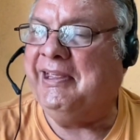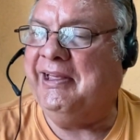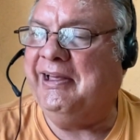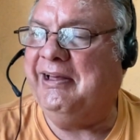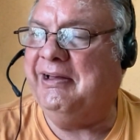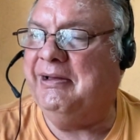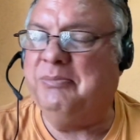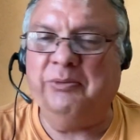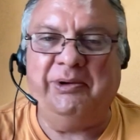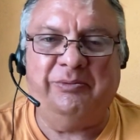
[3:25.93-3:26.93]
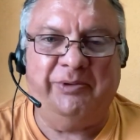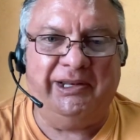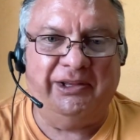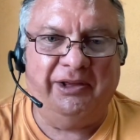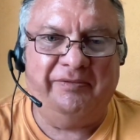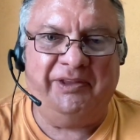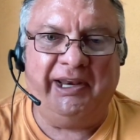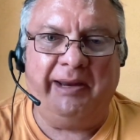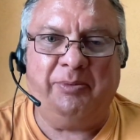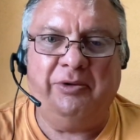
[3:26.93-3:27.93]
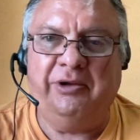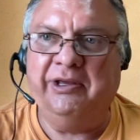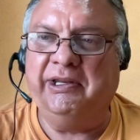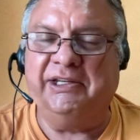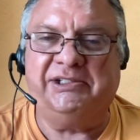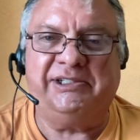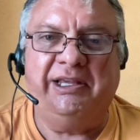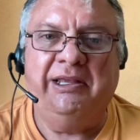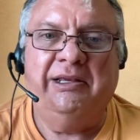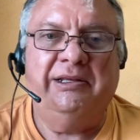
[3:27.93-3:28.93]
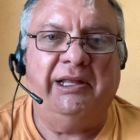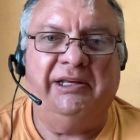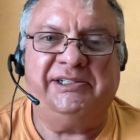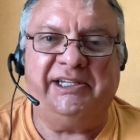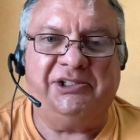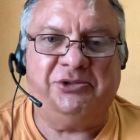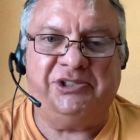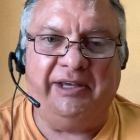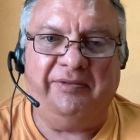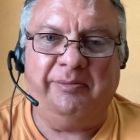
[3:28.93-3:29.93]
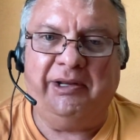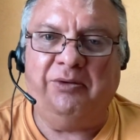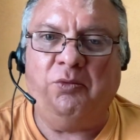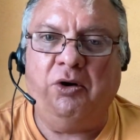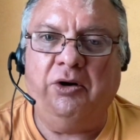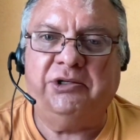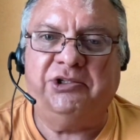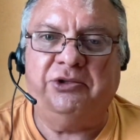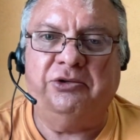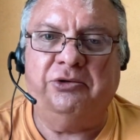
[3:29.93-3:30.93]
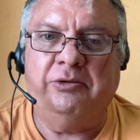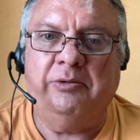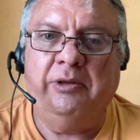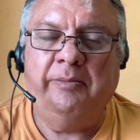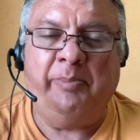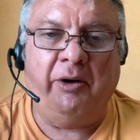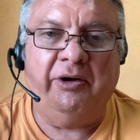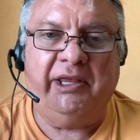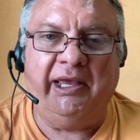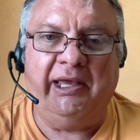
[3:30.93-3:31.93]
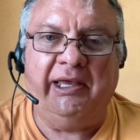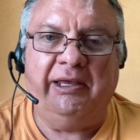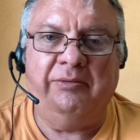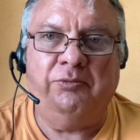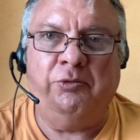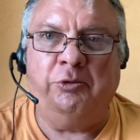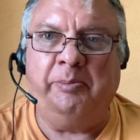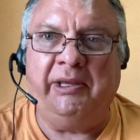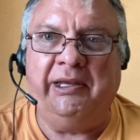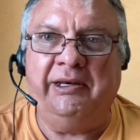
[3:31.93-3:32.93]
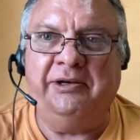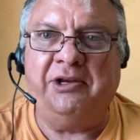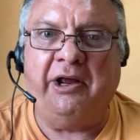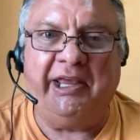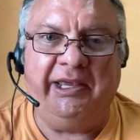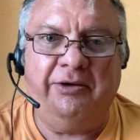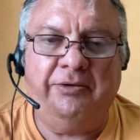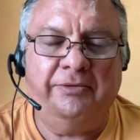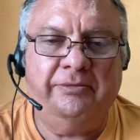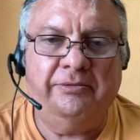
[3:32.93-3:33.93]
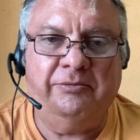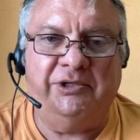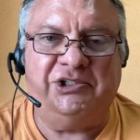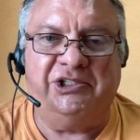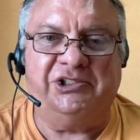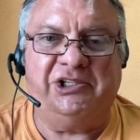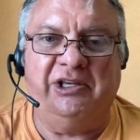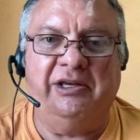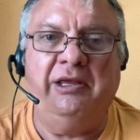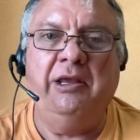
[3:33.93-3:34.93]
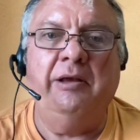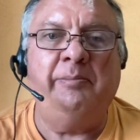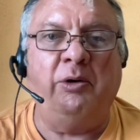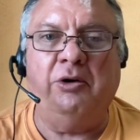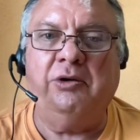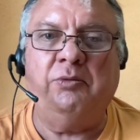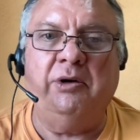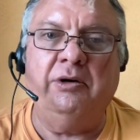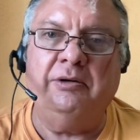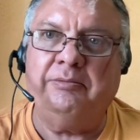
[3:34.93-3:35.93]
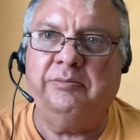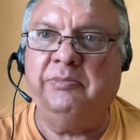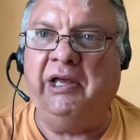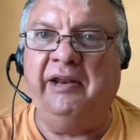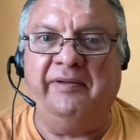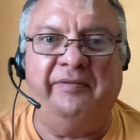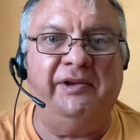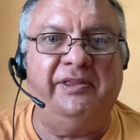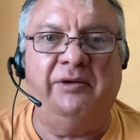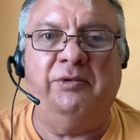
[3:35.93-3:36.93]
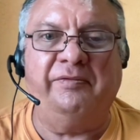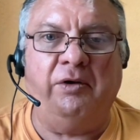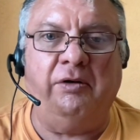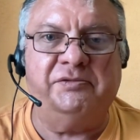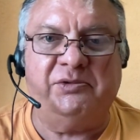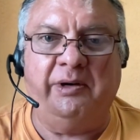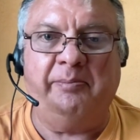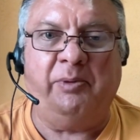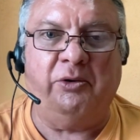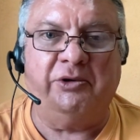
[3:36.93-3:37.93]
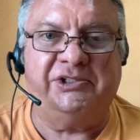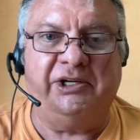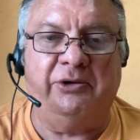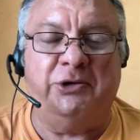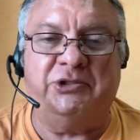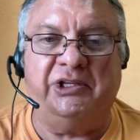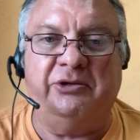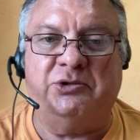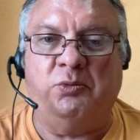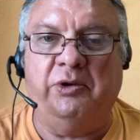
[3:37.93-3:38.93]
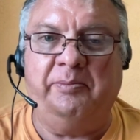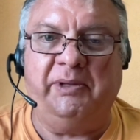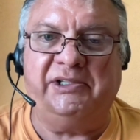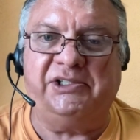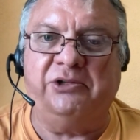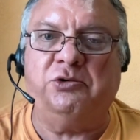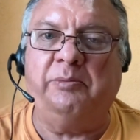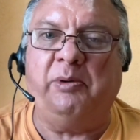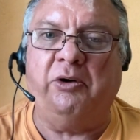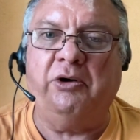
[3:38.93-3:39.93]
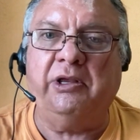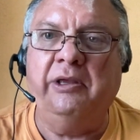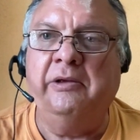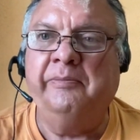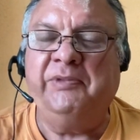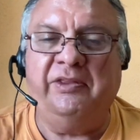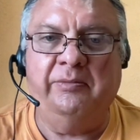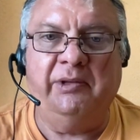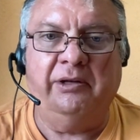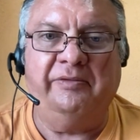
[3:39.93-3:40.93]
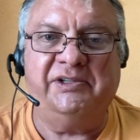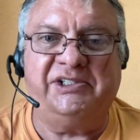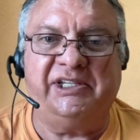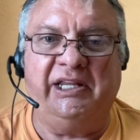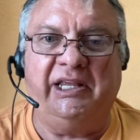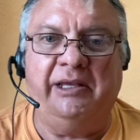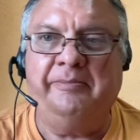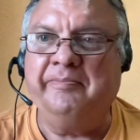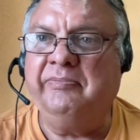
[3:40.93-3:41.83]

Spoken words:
But we love the neighborhood. It's a 6 or 7 minute walk to Parque Rubin Dario, which is the park where kind of everything revolves around parks here. Usually there's one big central park in the middle of the city.